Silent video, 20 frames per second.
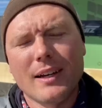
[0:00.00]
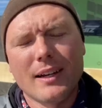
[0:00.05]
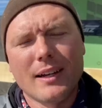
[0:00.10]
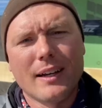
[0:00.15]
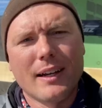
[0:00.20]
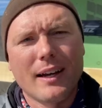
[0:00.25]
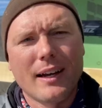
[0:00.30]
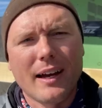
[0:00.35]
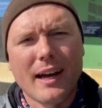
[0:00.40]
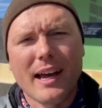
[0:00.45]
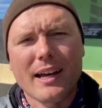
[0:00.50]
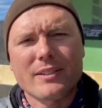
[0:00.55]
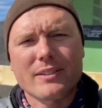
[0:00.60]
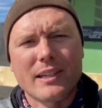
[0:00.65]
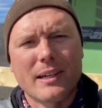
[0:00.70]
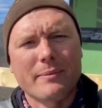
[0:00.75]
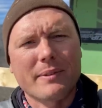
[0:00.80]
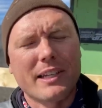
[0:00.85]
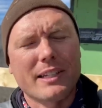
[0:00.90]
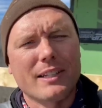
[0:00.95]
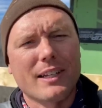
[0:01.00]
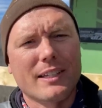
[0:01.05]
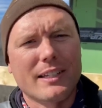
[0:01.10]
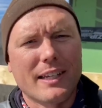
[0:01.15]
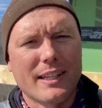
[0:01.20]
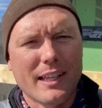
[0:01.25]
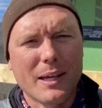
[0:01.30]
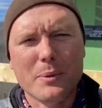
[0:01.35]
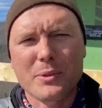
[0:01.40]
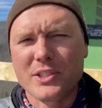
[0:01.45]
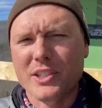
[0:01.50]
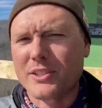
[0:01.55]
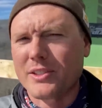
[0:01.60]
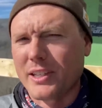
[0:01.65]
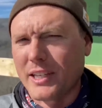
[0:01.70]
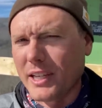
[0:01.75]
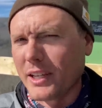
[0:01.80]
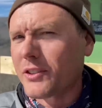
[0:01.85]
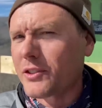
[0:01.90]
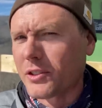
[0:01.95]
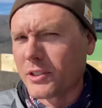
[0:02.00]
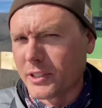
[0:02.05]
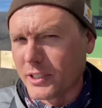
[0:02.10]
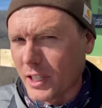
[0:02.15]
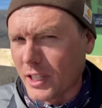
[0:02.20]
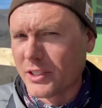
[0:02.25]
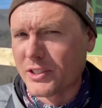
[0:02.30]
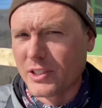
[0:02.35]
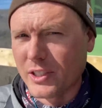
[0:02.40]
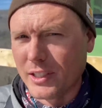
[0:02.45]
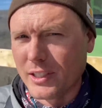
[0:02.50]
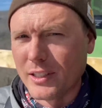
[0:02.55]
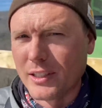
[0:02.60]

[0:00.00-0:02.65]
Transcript: Uh, actually, I'm not done yet. That was just the introduction.